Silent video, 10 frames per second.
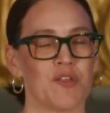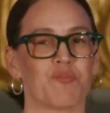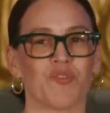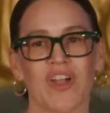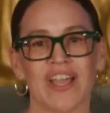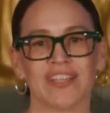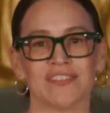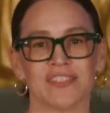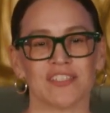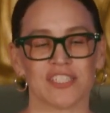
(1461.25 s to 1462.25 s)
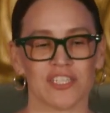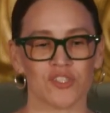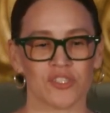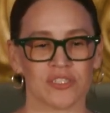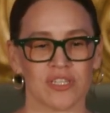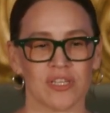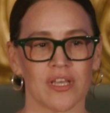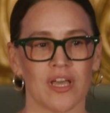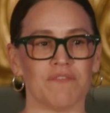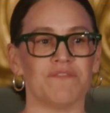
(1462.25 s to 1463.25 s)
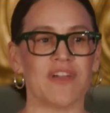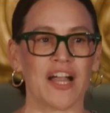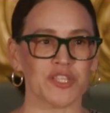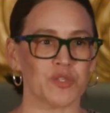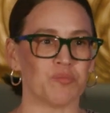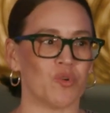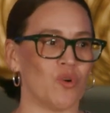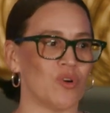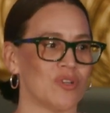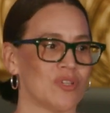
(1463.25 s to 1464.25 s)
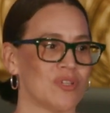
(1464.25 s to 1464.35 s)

provides such a valuable